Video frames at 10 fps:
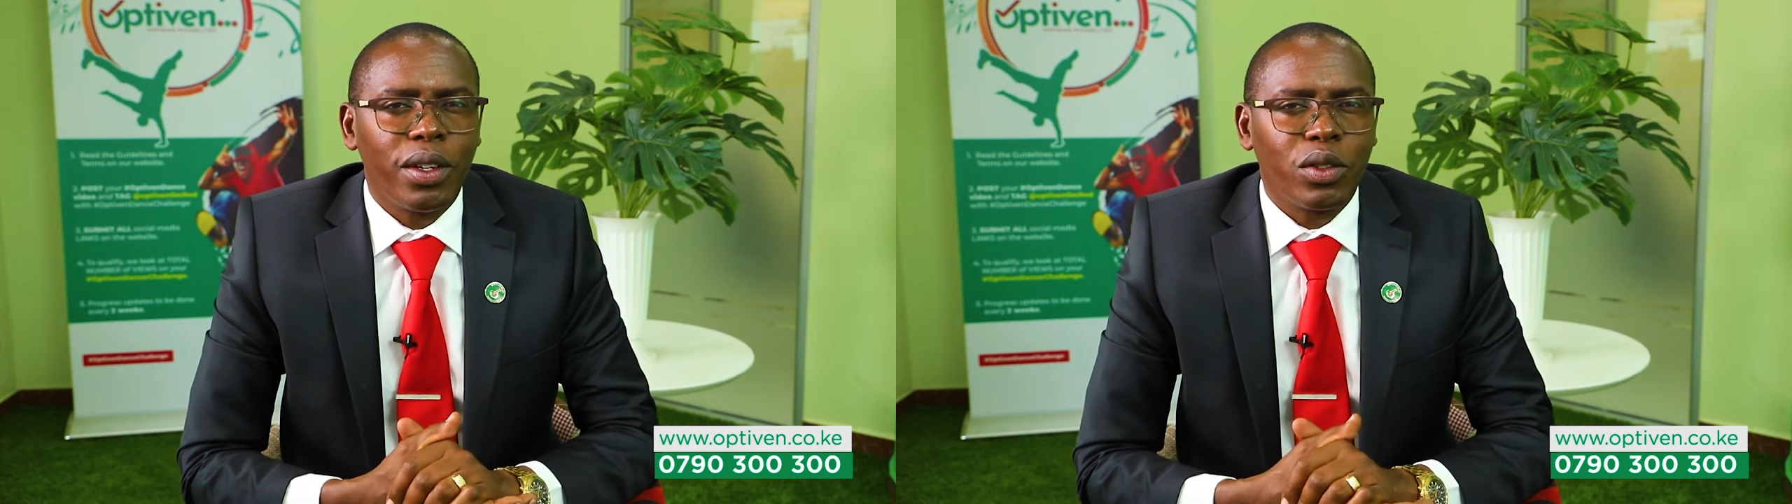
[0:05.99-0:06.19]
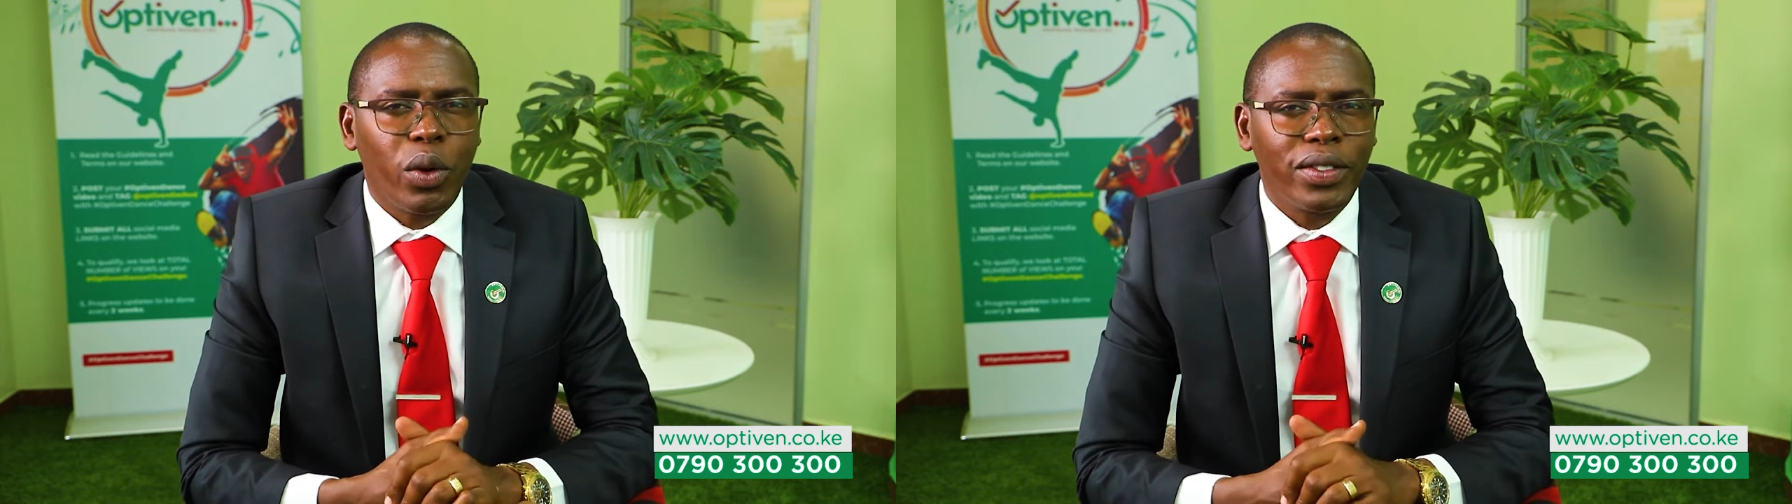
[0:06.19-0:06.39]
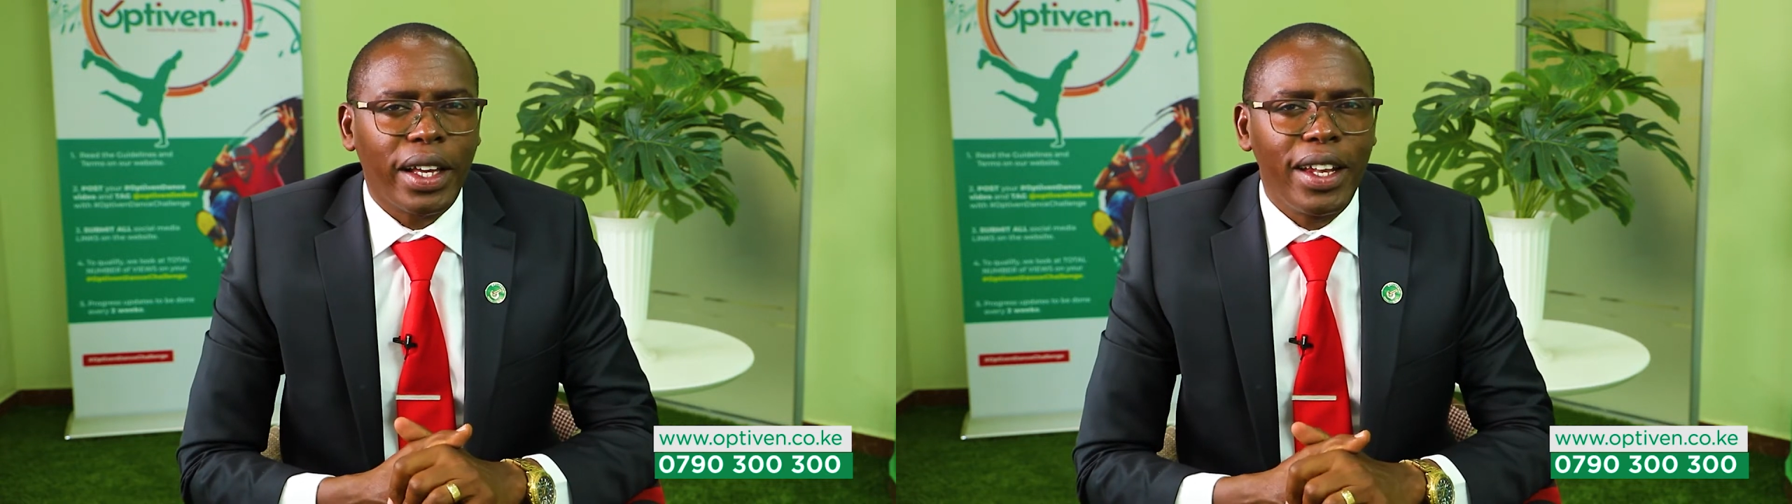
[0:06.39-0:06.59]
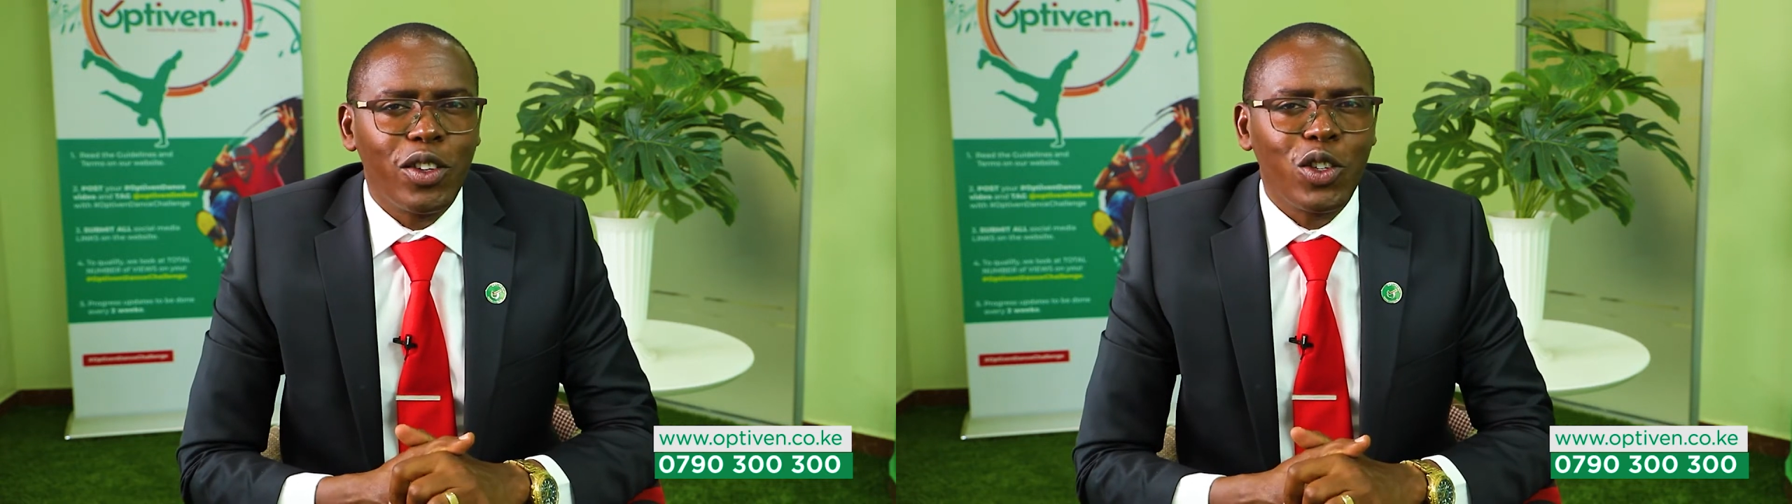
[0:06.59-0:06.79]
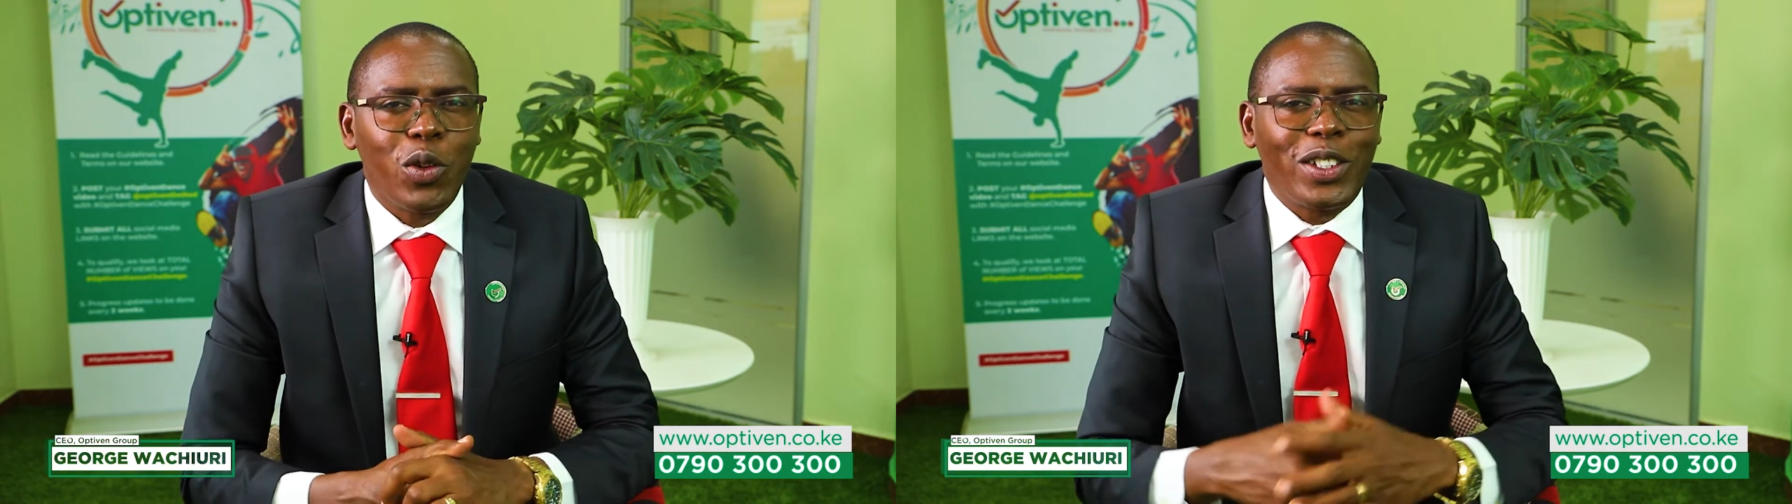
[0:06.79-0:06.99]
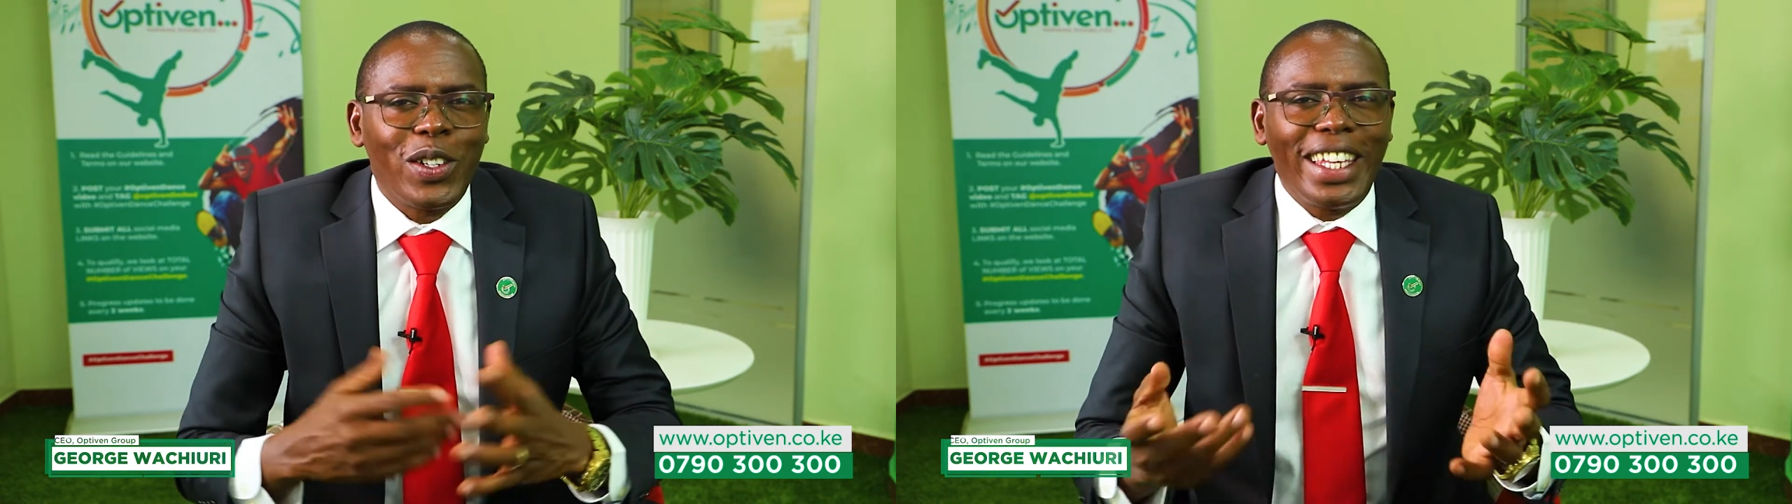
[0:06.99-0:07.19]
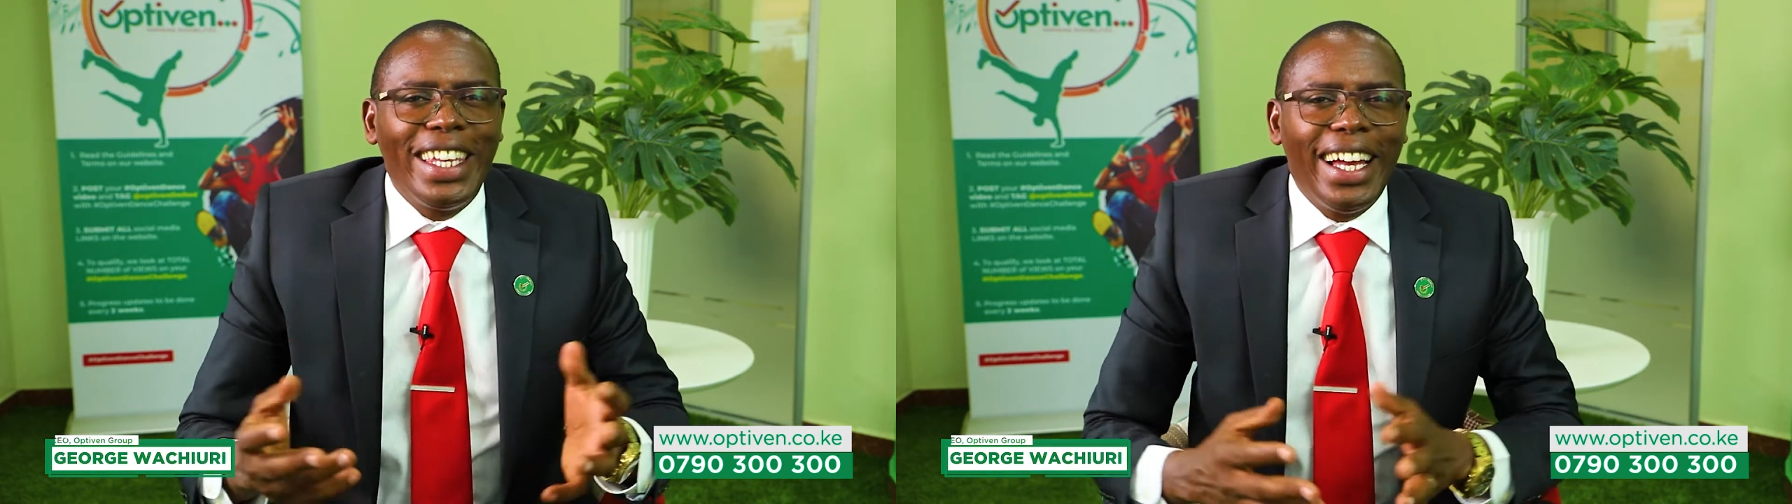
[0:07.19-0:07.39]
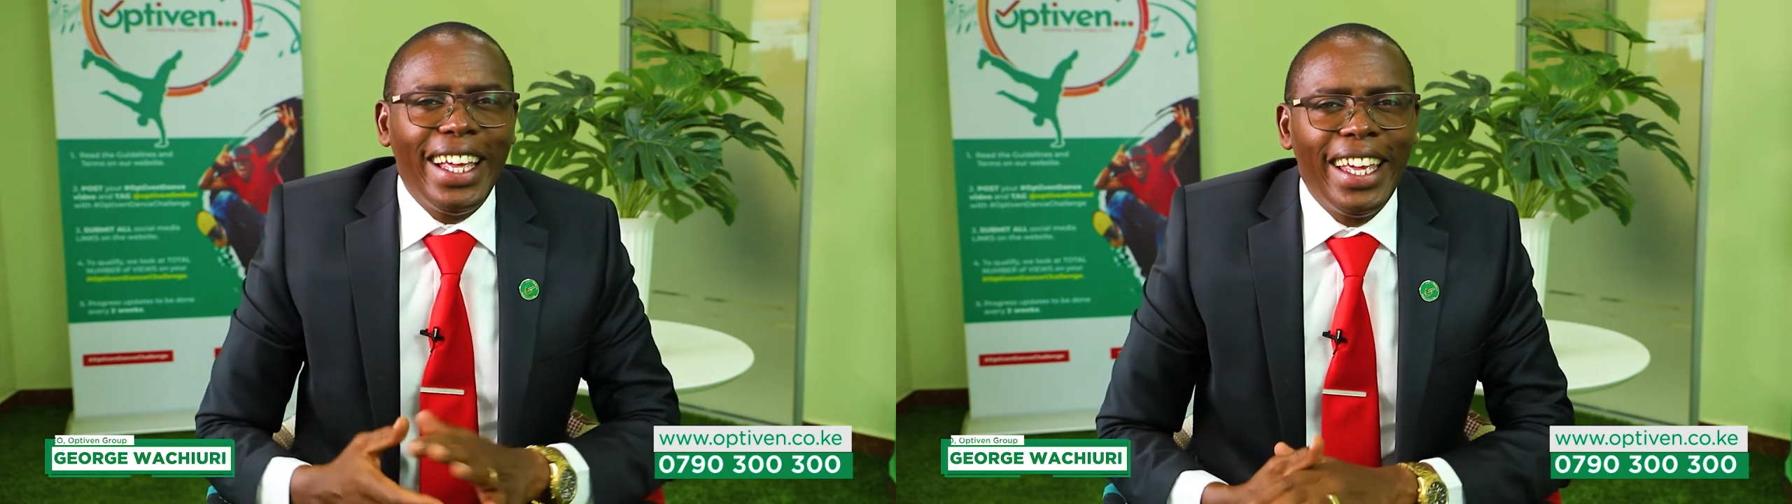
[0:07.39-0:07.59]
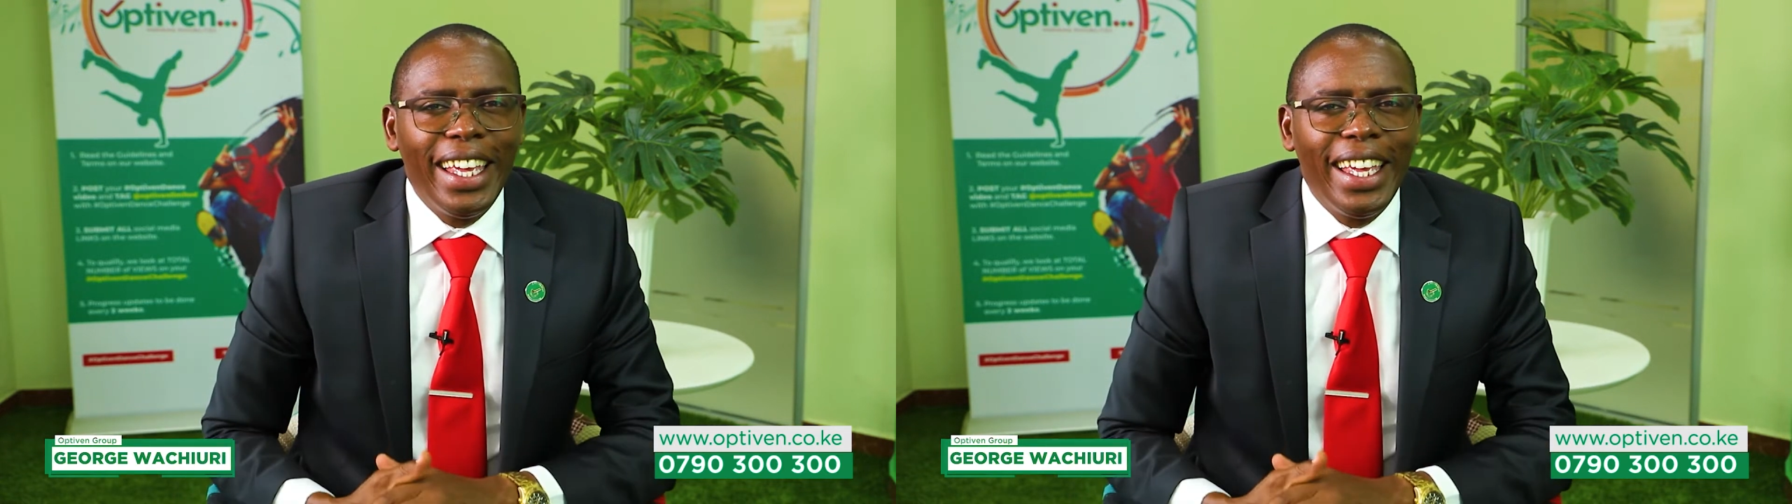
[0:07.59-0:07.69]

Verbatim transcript: It's once again George Wachiuri here,